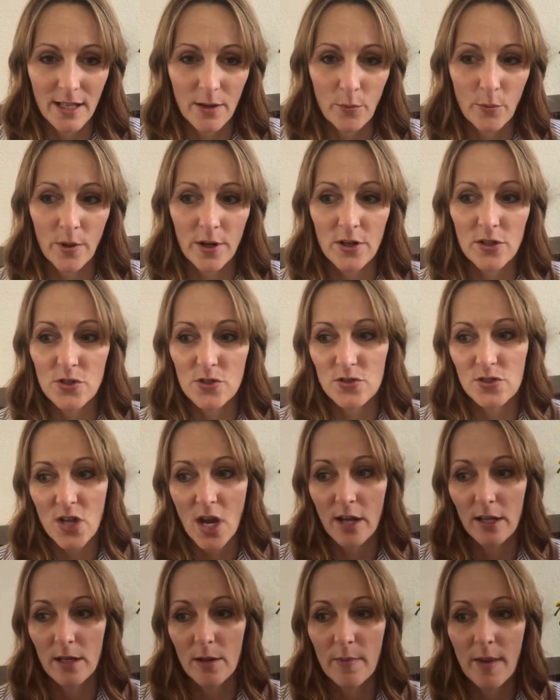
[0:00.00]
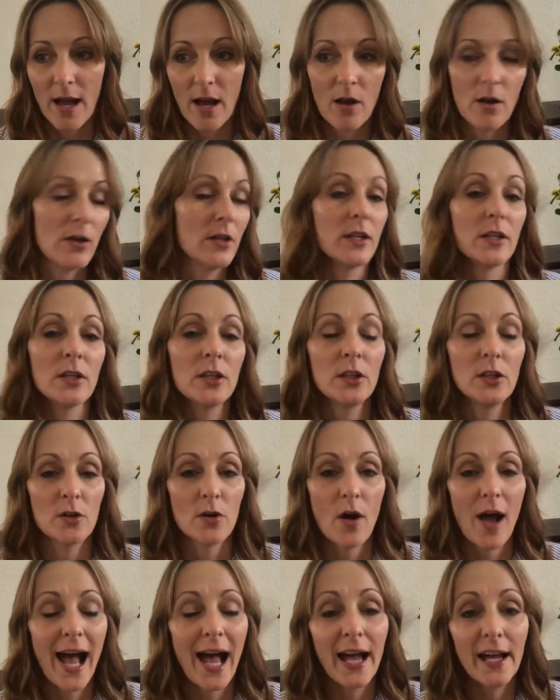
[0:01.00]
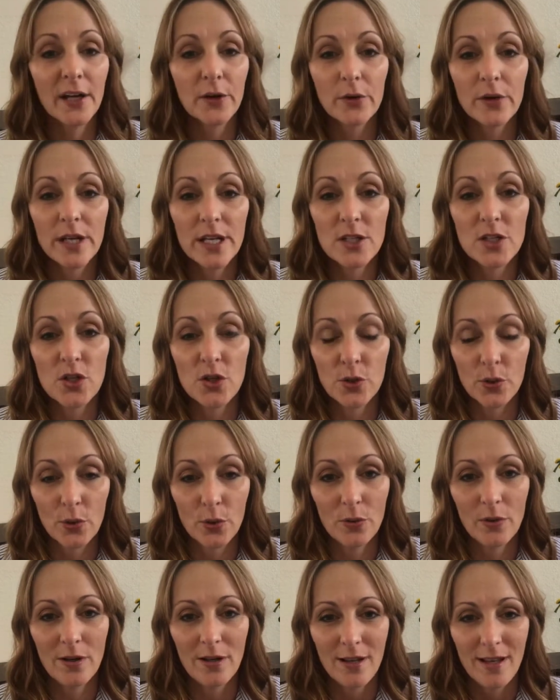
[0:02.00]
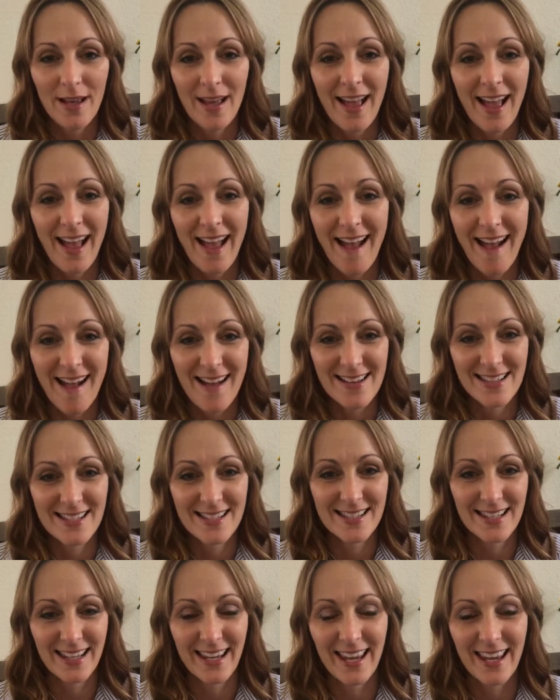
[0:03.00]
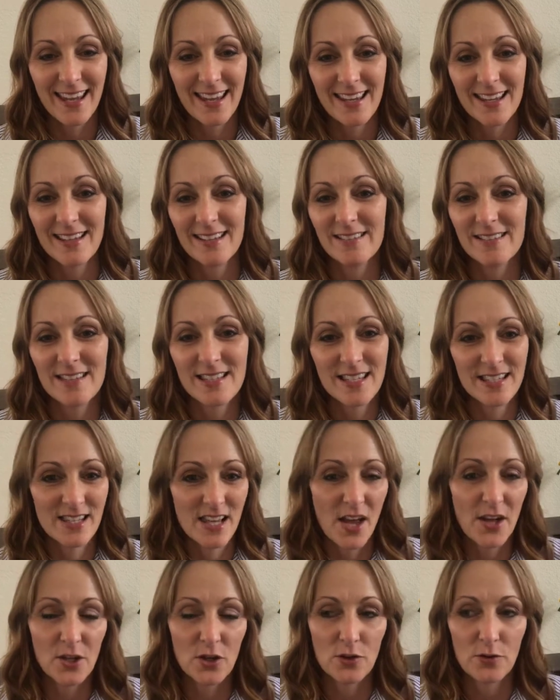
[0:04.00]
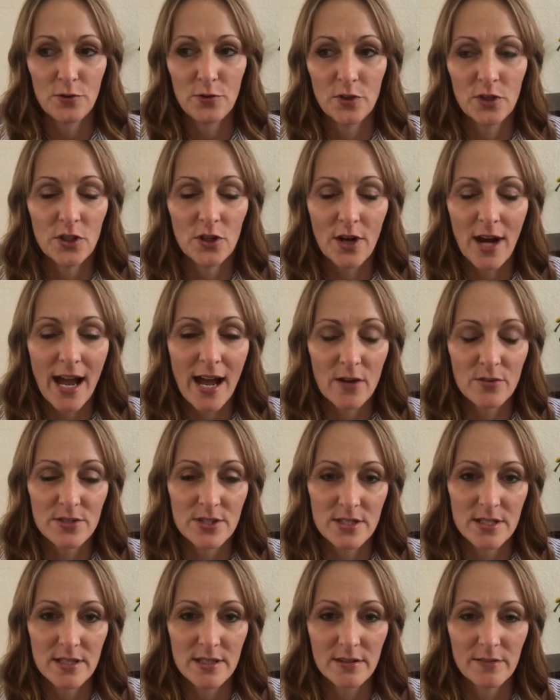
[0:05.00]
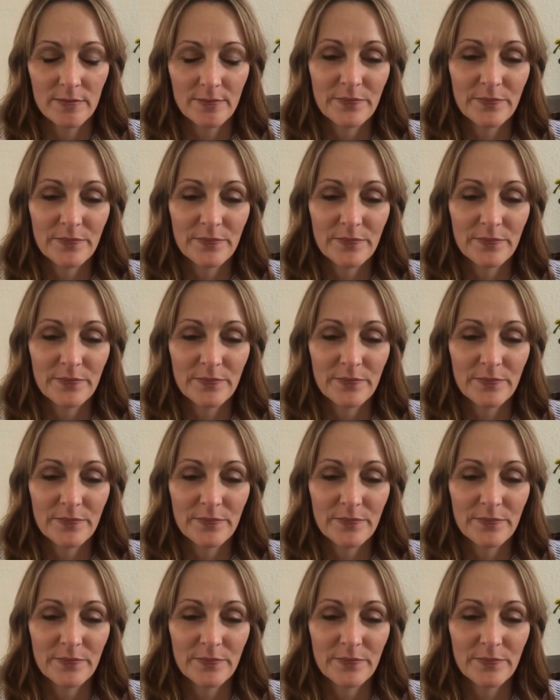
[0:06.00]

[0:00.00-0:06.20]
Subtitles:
where you talk about, hiring you as a designer for your house.